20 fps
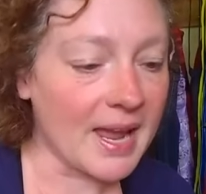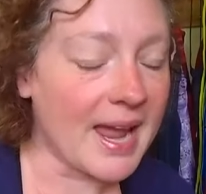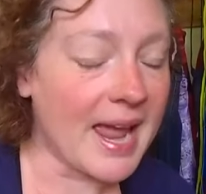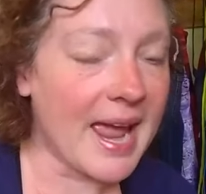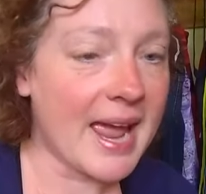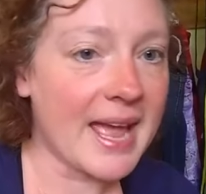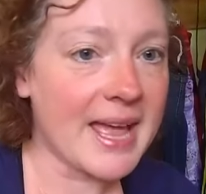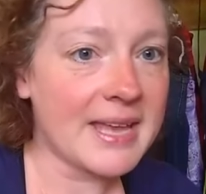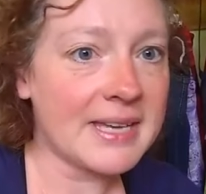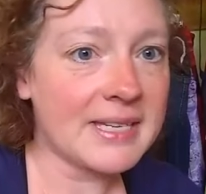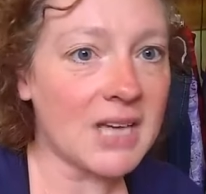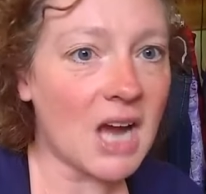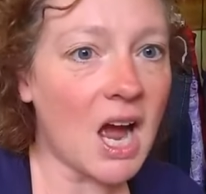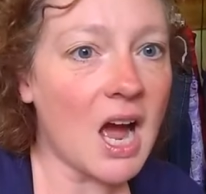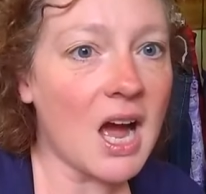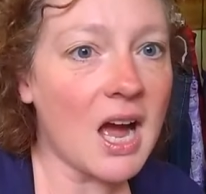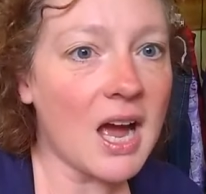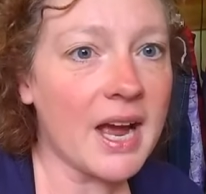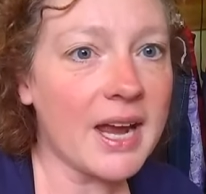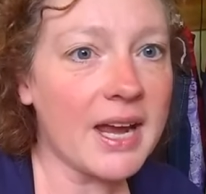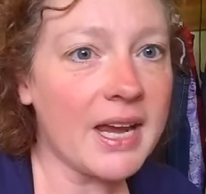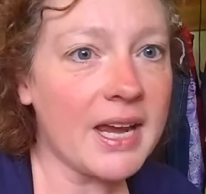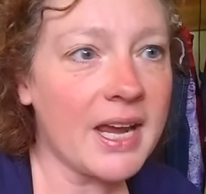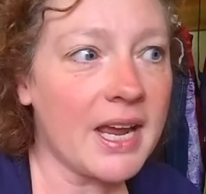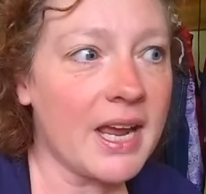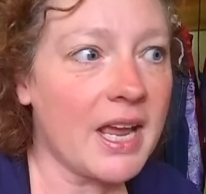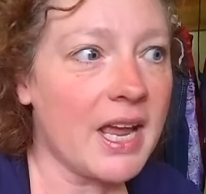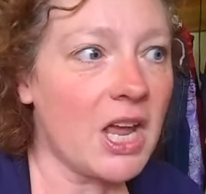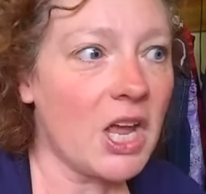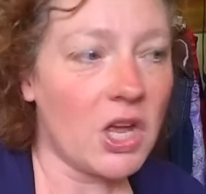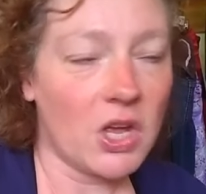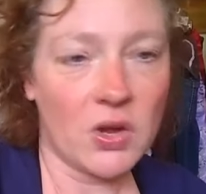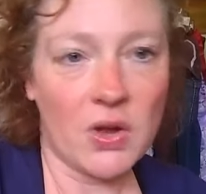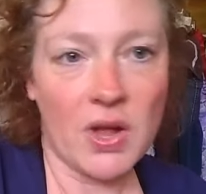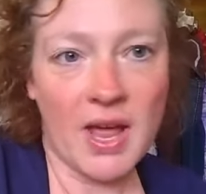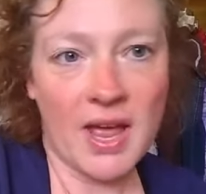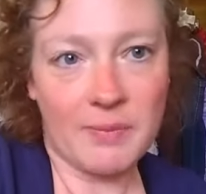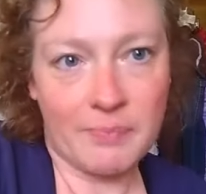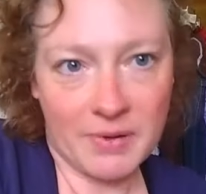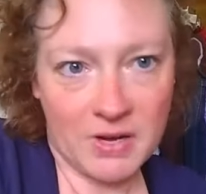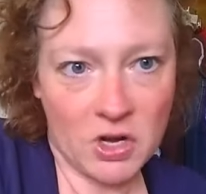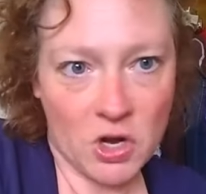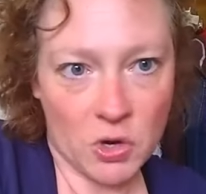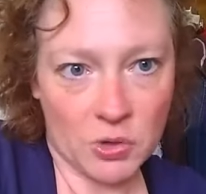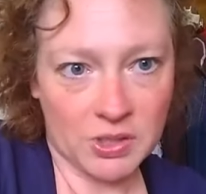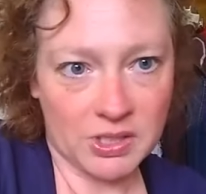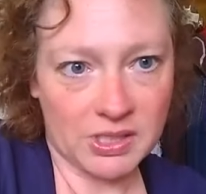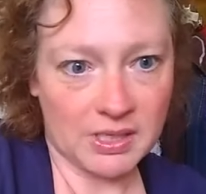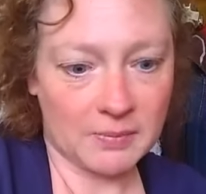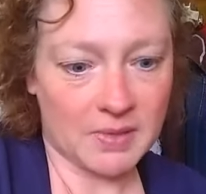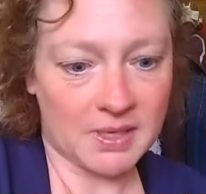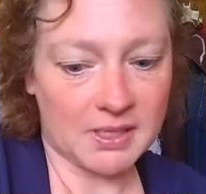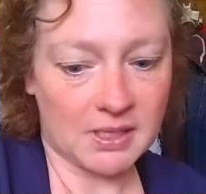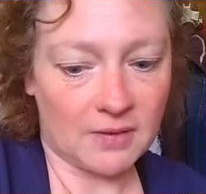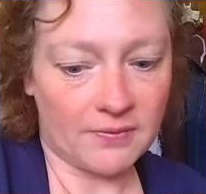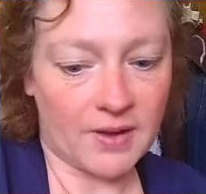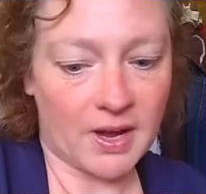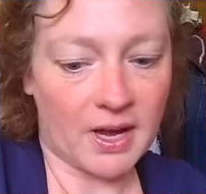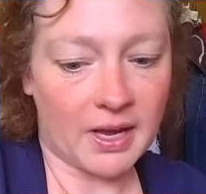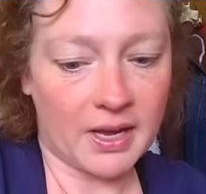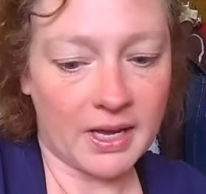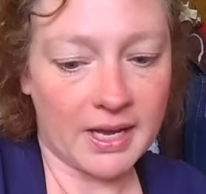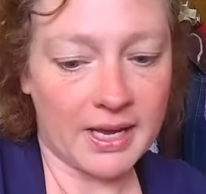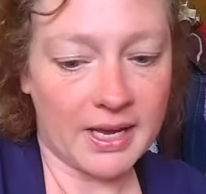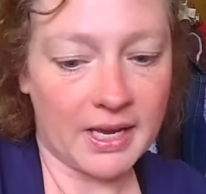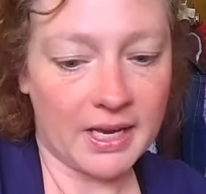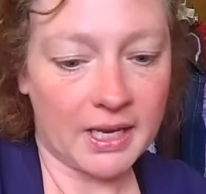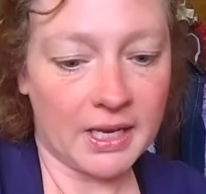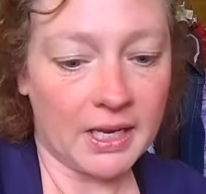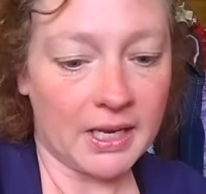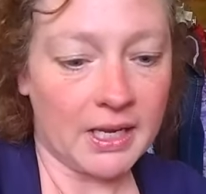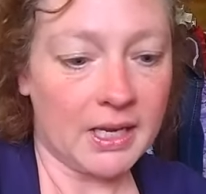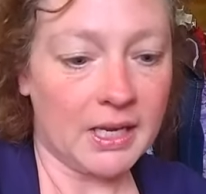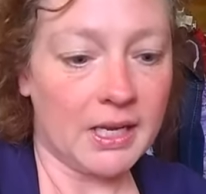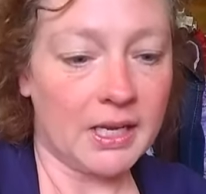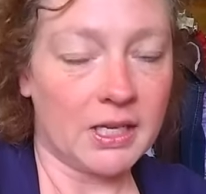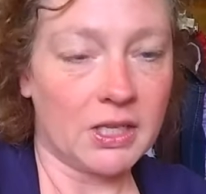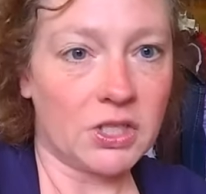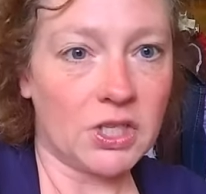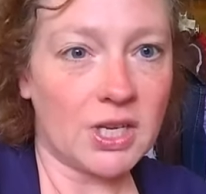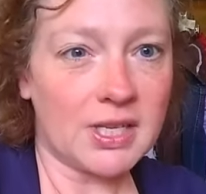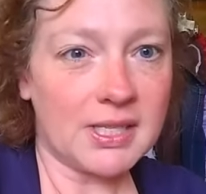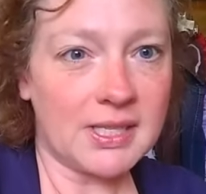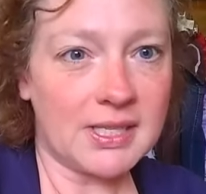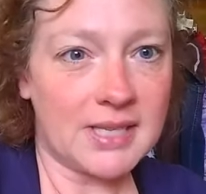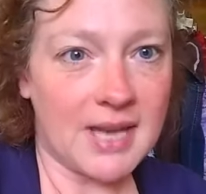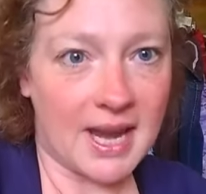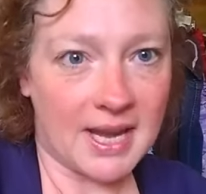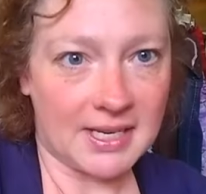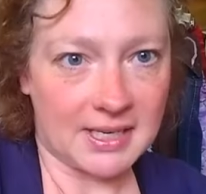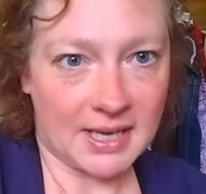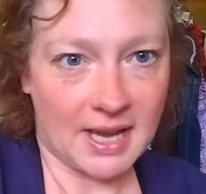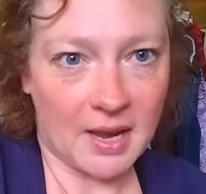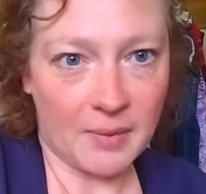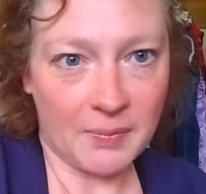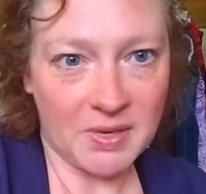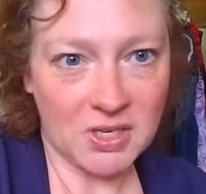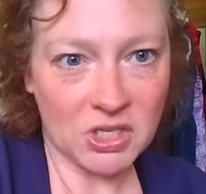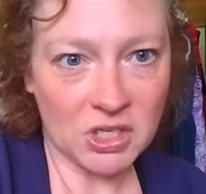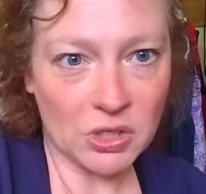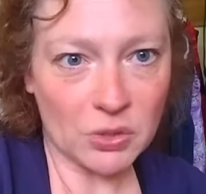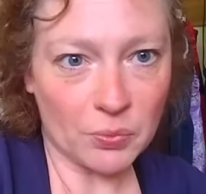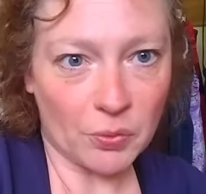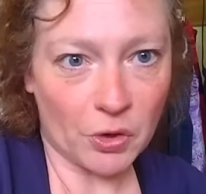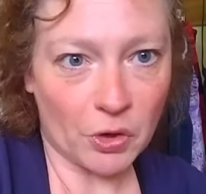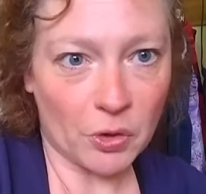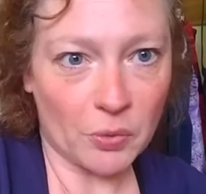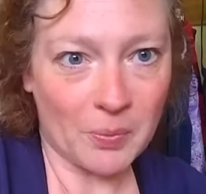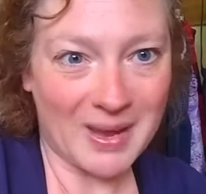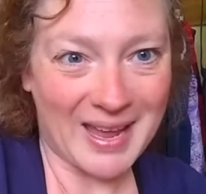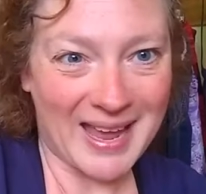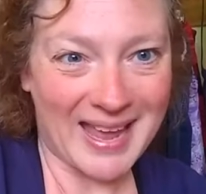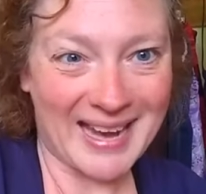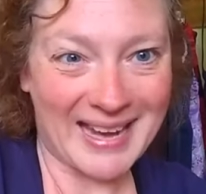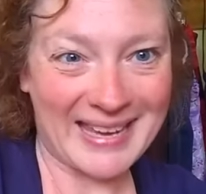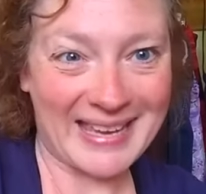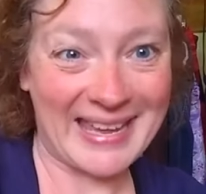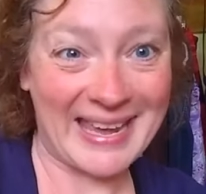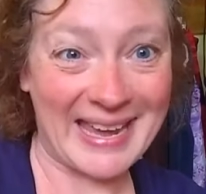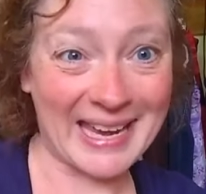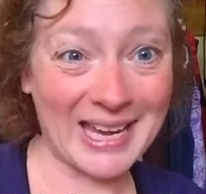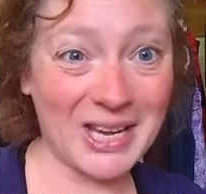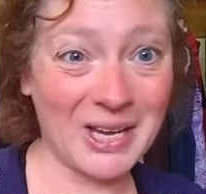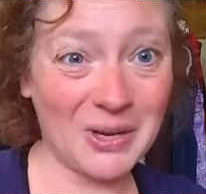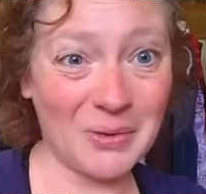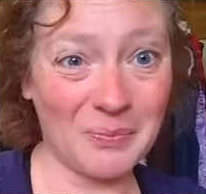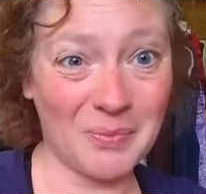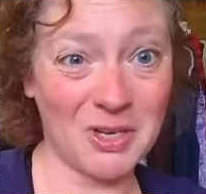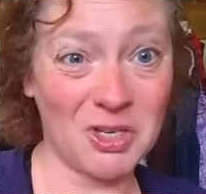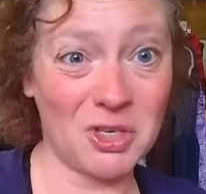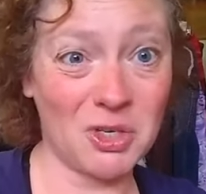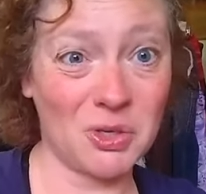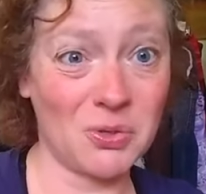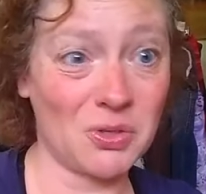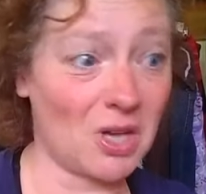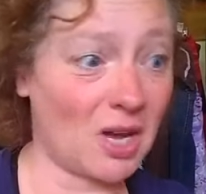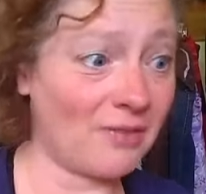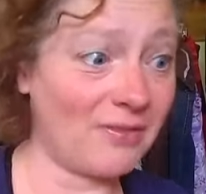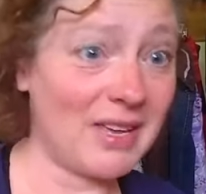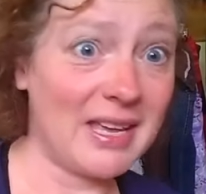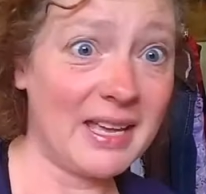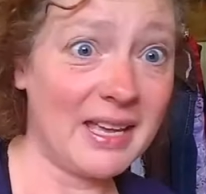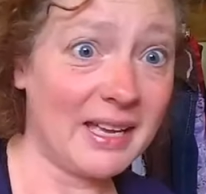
And I had been noticing myself, I just tend to come into the room and I kick my shoes off